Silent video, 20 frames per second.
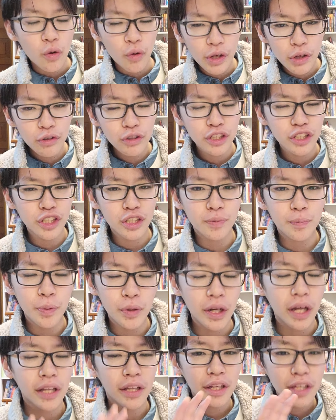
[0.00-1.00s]
We usually just
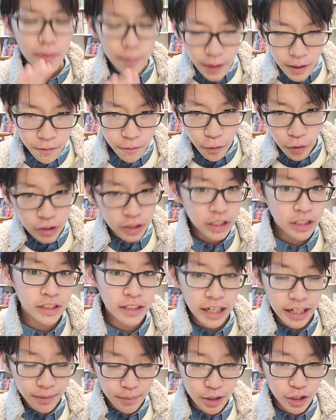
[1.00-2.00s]
put a little bit of force
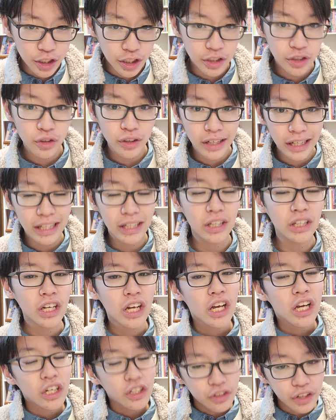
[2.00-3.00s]
inside a machine so that it'll
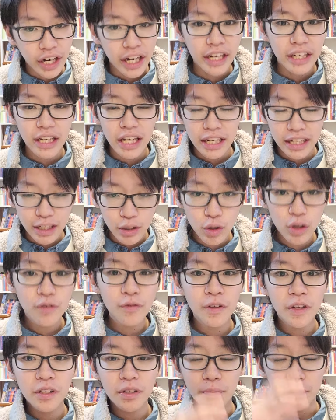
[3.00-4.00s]
create an
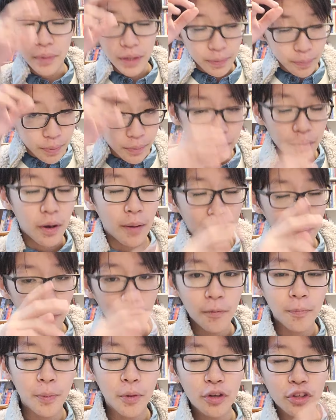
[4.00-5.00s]
equivalent but a
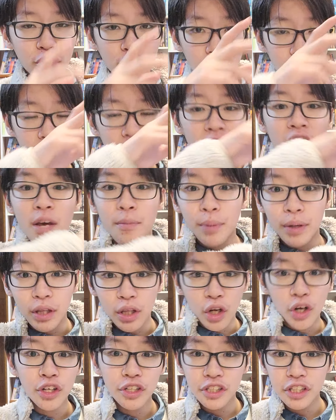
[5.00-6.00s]
proportional but
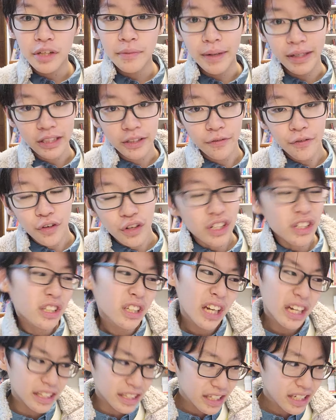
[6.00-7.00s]
larger amount of force.
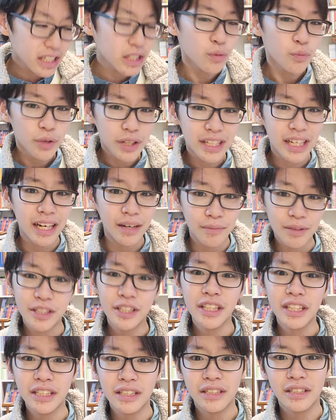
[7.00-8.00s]
And these we call
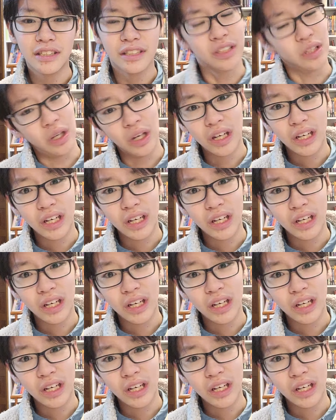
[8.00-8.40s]
machines.